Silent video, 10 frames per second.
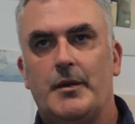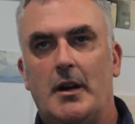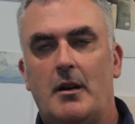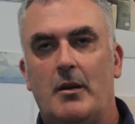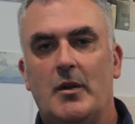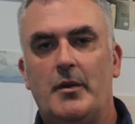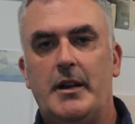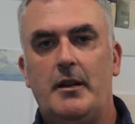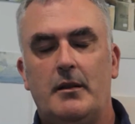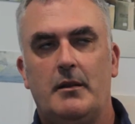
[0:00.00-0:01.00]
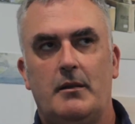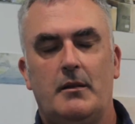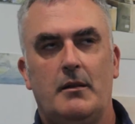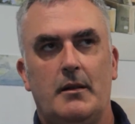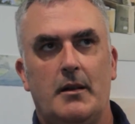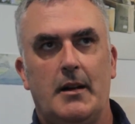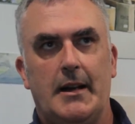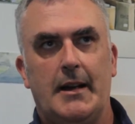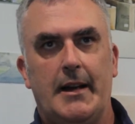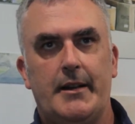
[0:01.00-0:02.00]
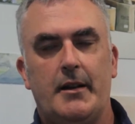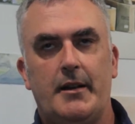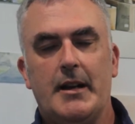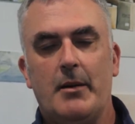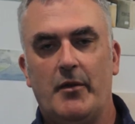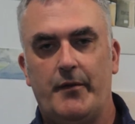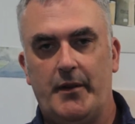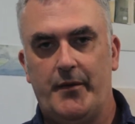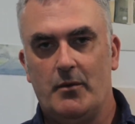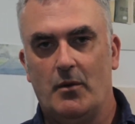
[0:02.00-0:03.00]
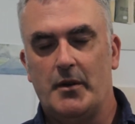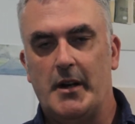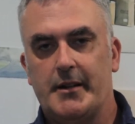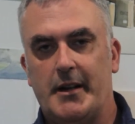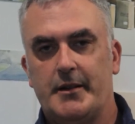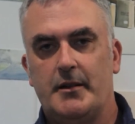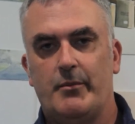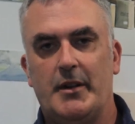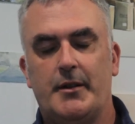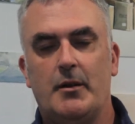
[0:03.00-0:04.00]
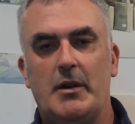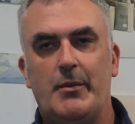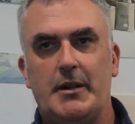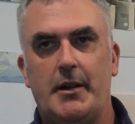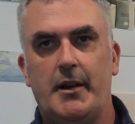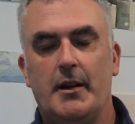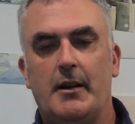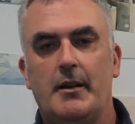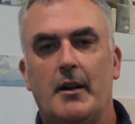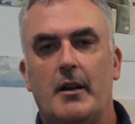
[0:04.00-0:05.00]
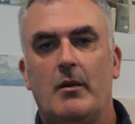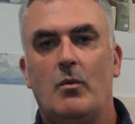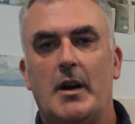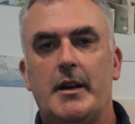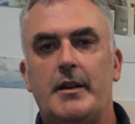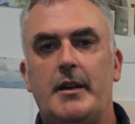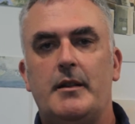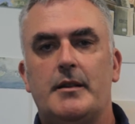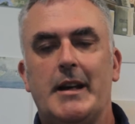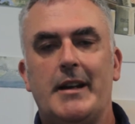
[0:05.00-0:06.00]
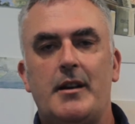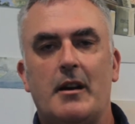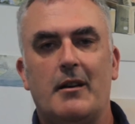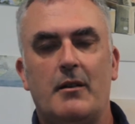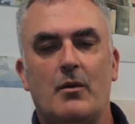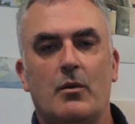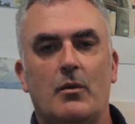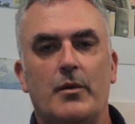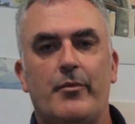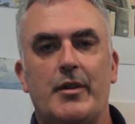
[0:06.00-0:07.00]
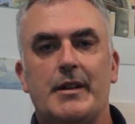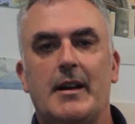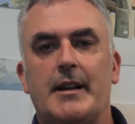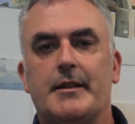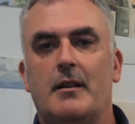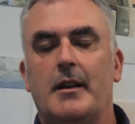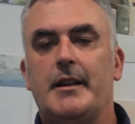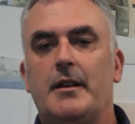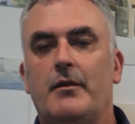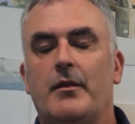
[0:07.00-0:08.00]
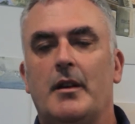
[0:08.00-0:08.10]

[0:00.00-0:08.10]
So I'm looking at a number of different organisations, but two in particular. One in San Diego called the Prison Arts Collective.